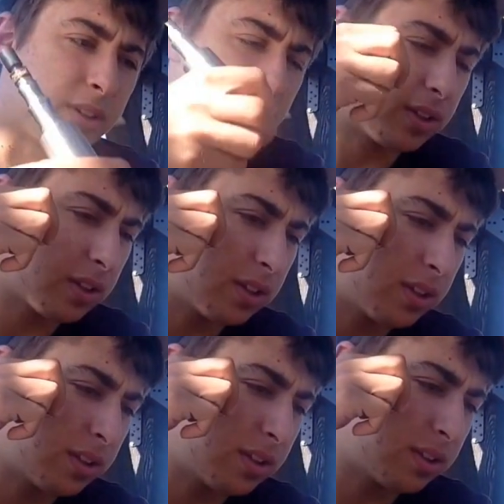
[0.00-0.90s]

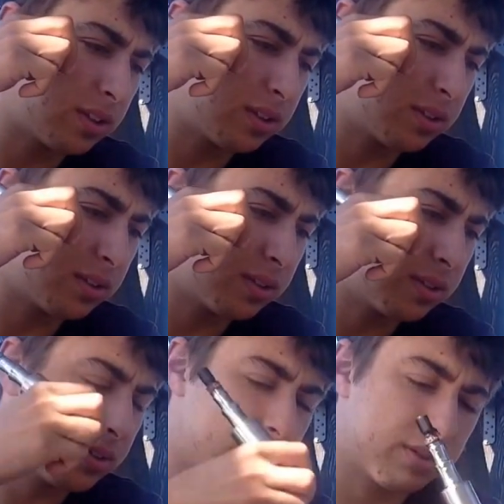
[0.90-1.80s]

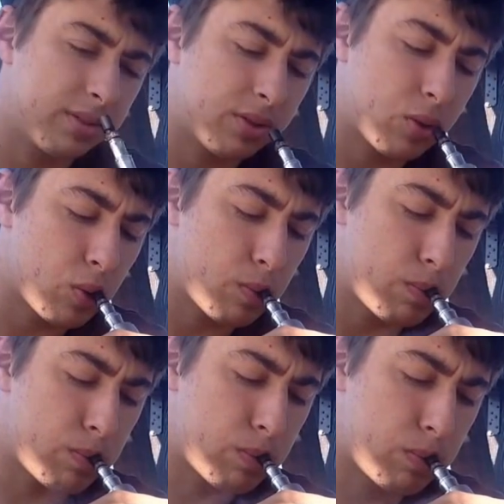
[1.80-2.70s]

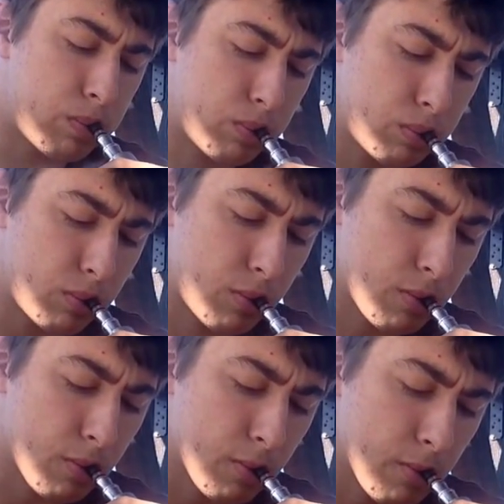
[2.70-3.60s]

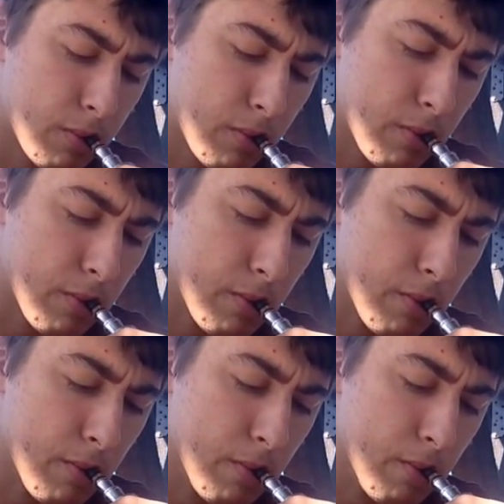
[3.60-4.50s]

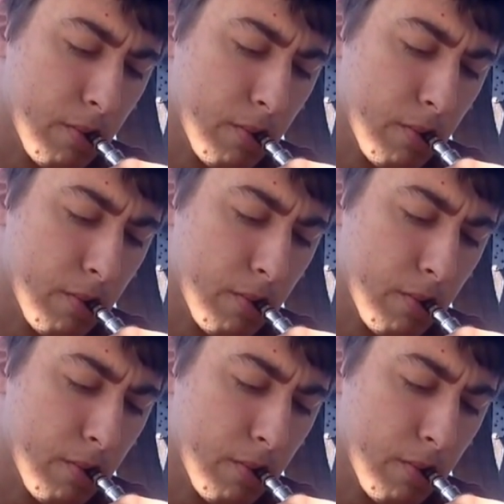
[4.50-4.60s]
(no one is talking)